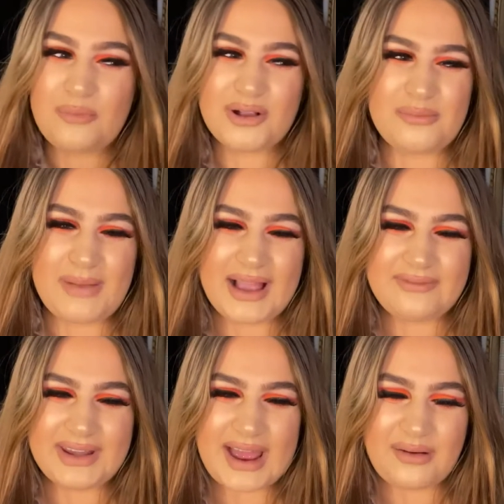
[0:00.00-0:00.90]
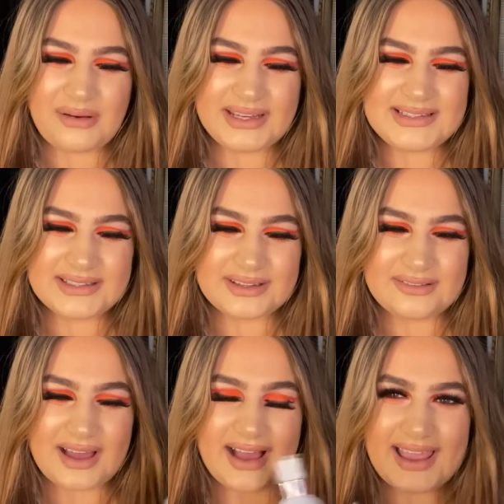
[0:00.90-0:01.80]
God, mine ran out. I need to do
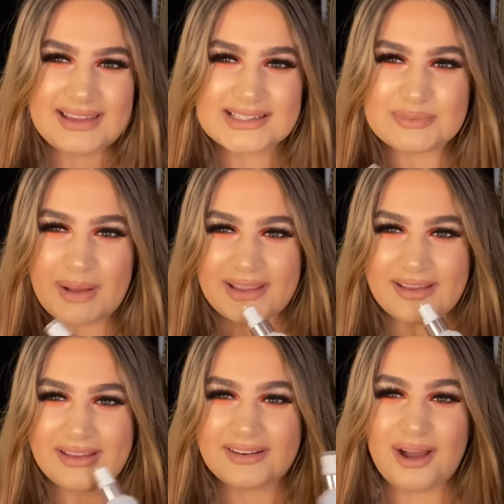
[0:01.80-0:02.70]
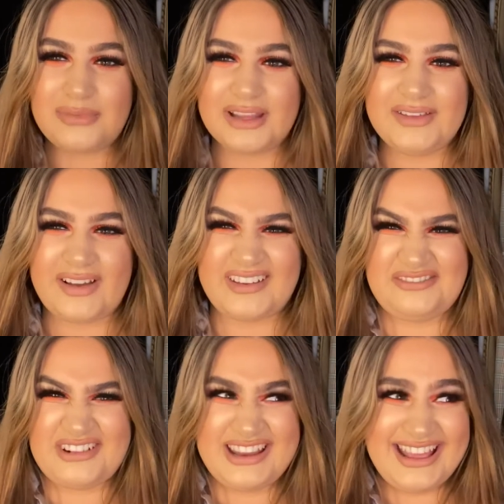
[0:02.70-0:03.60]
that. It expired. Can't believe I had it for a
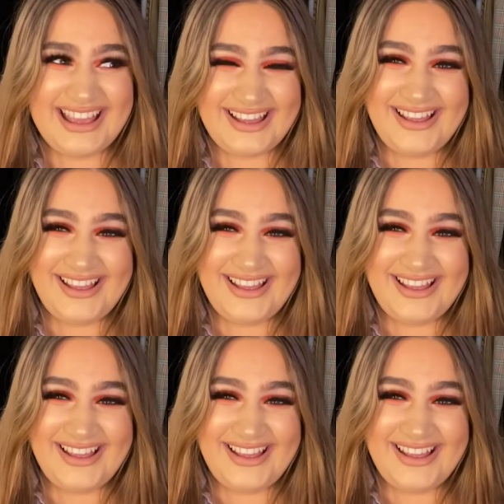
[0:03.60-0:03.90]
year.